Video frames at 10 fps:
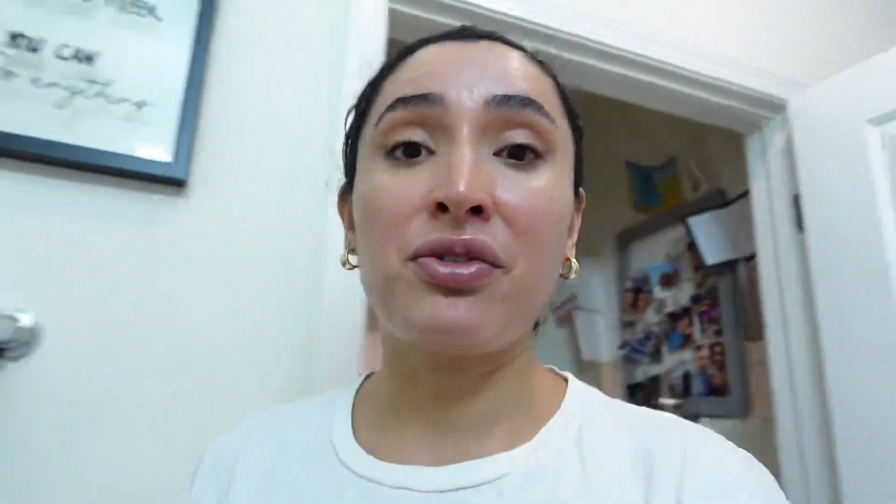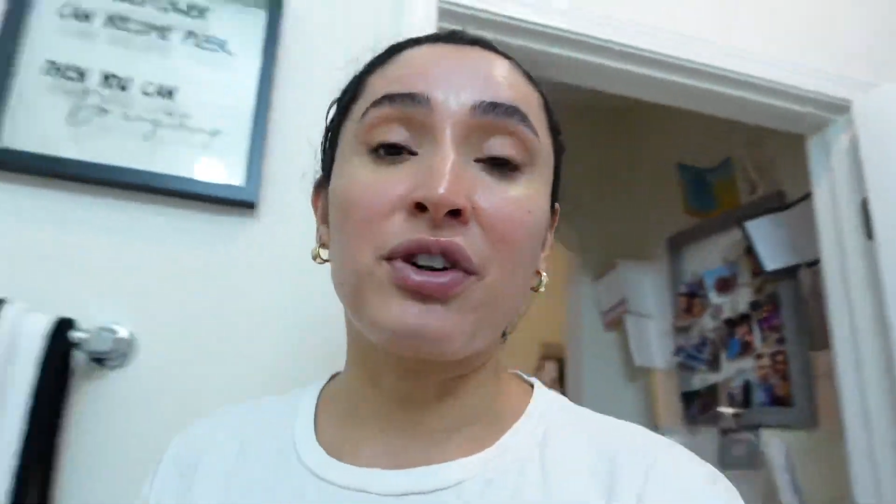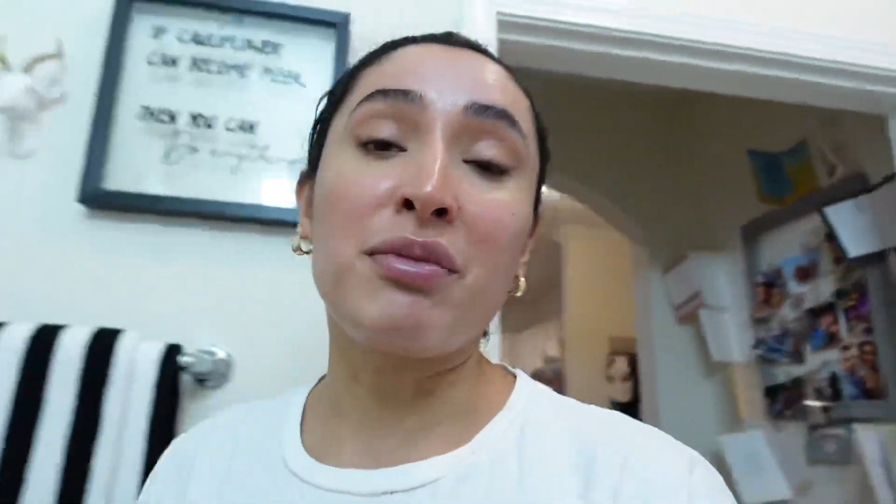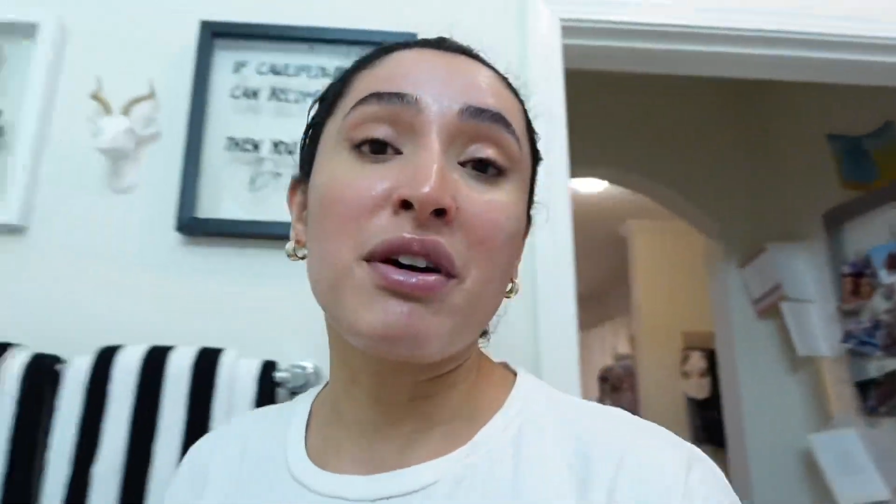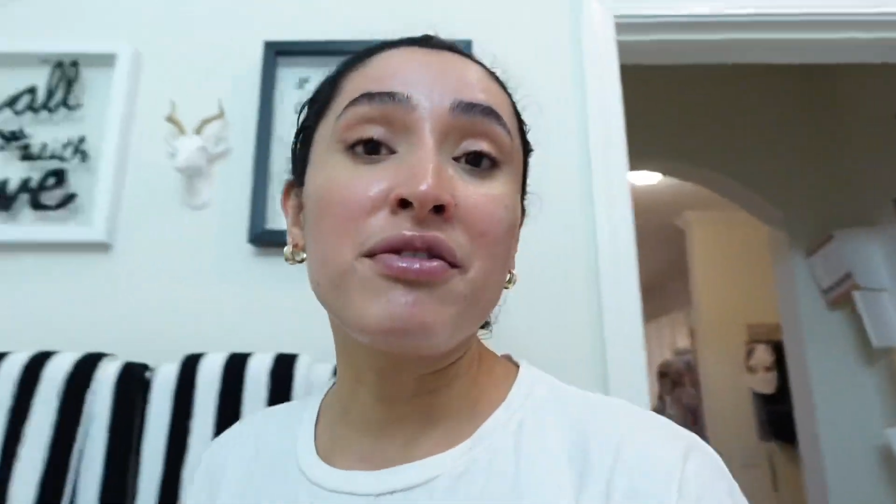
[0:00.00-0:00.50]

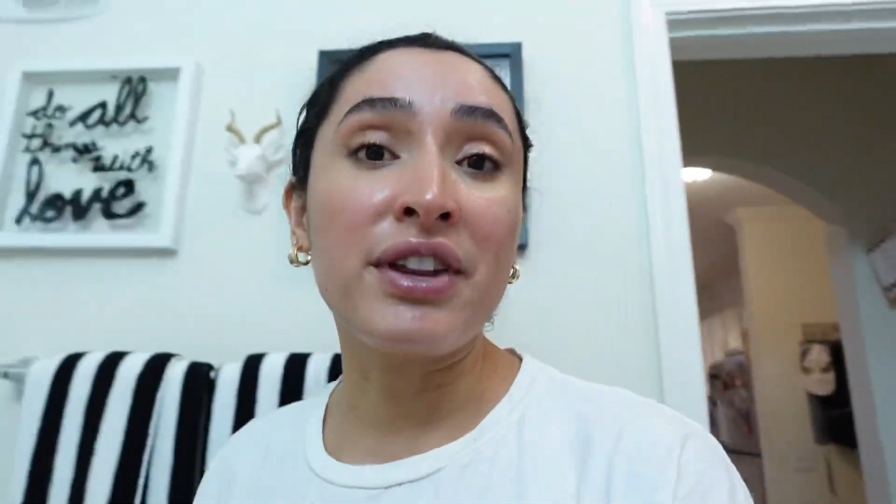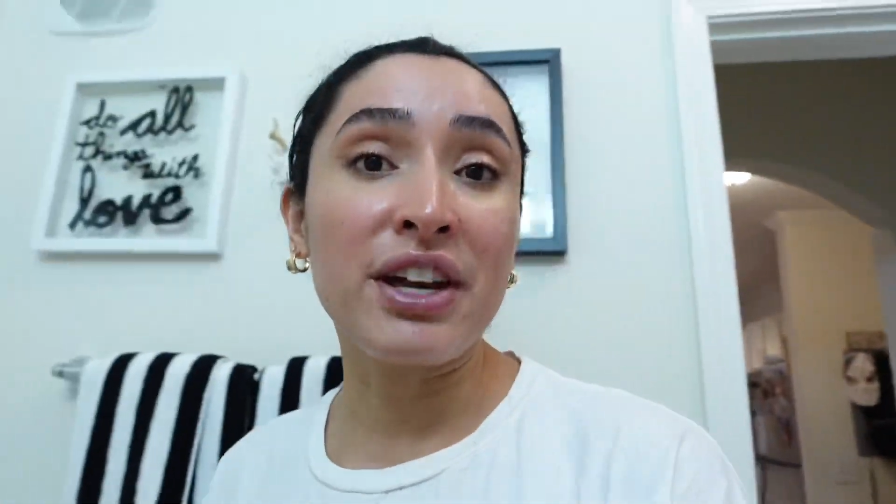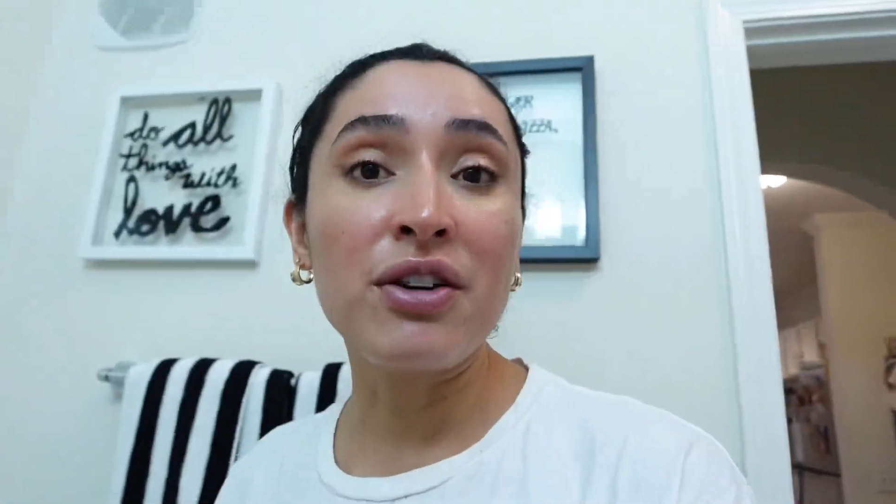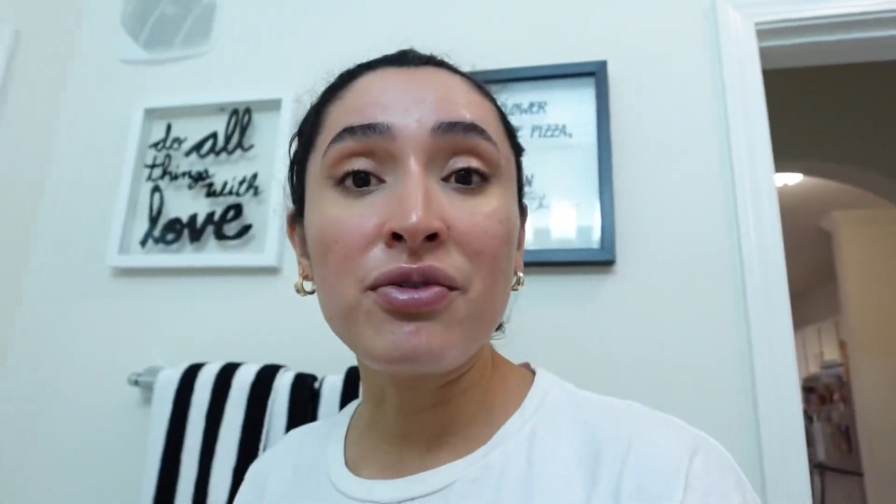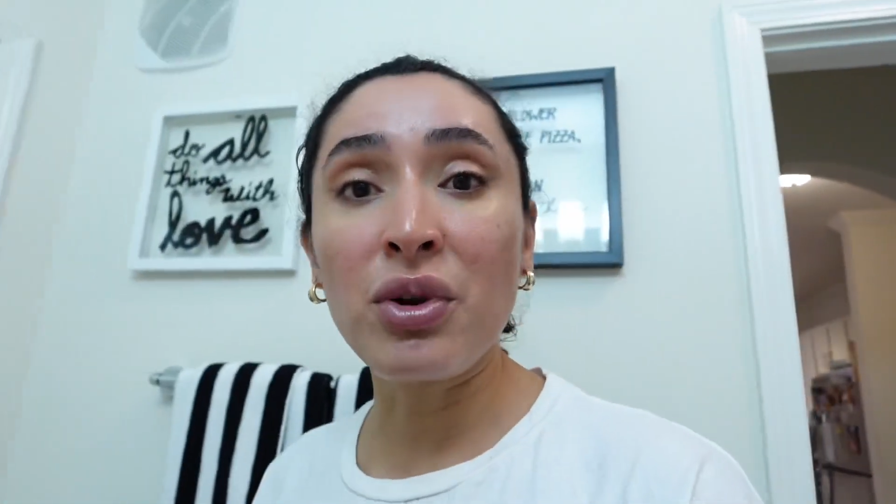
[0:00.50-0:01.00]
film a
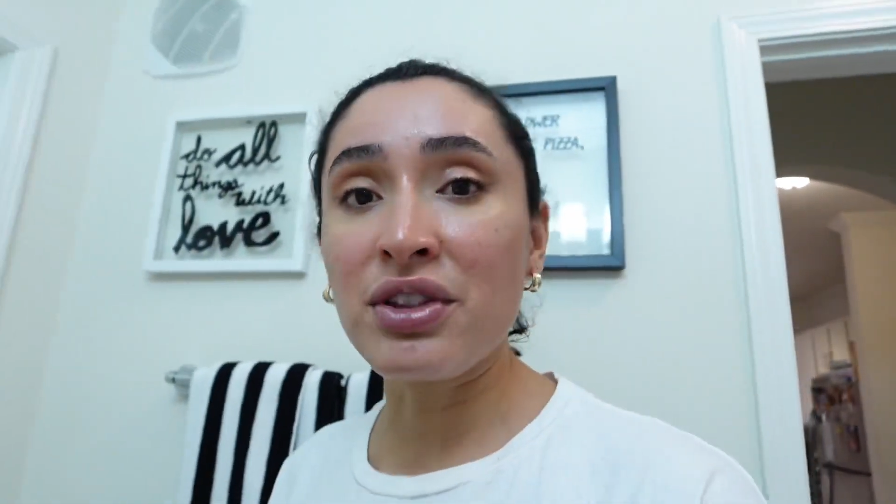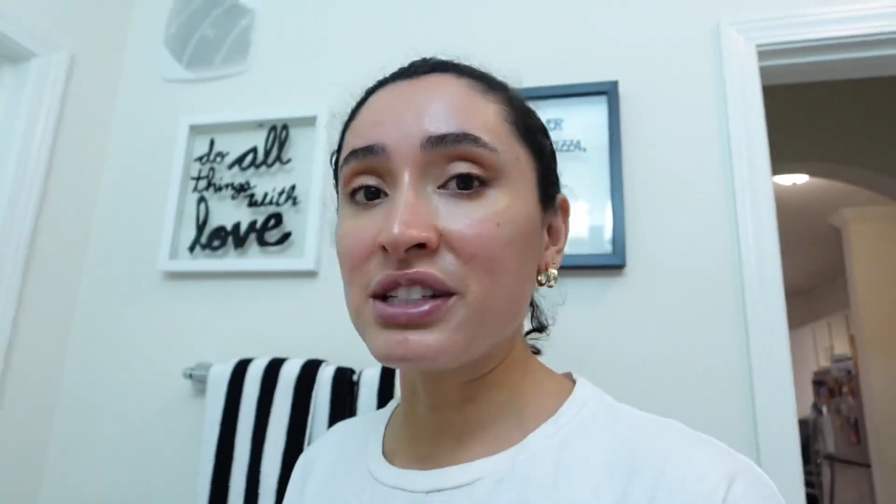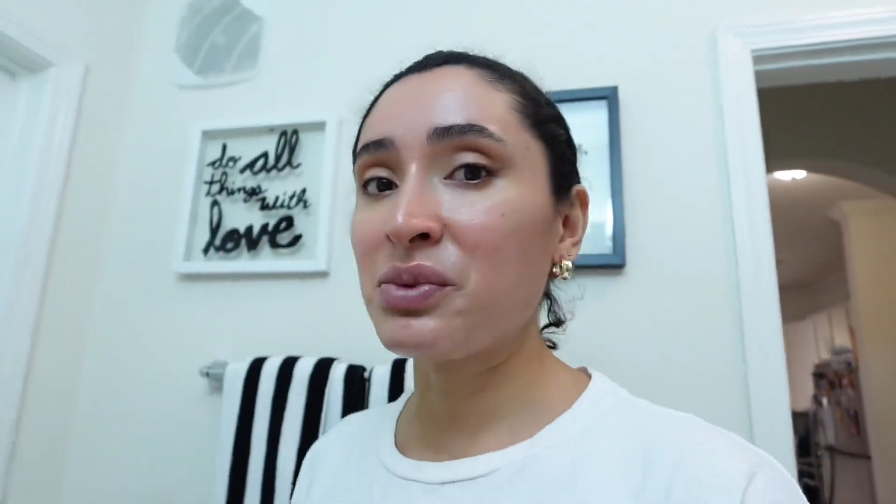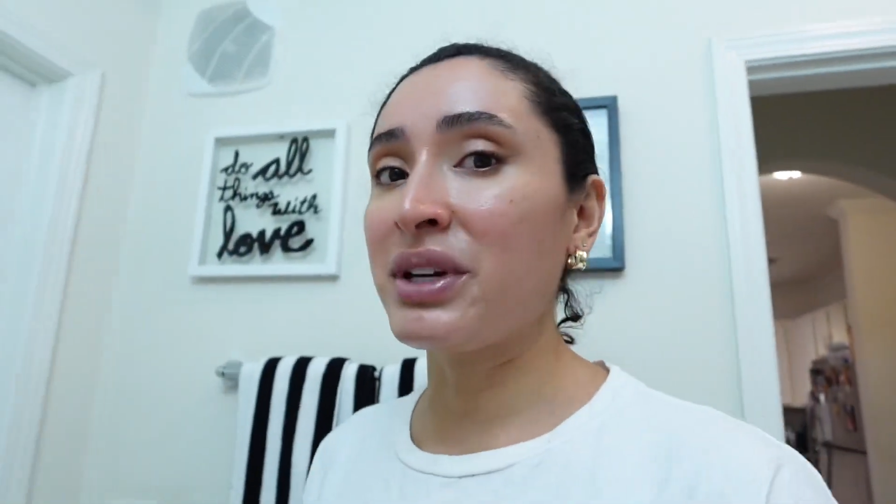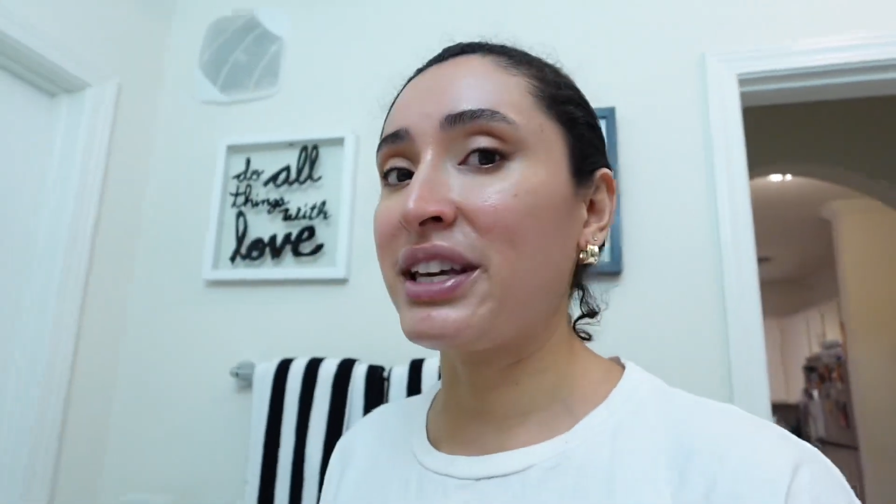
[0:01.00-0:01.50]
video for
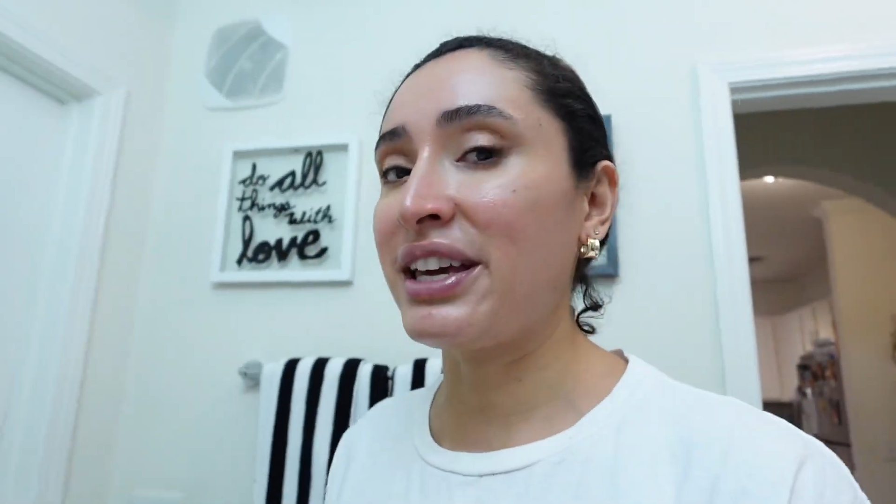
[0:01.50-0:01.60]
this week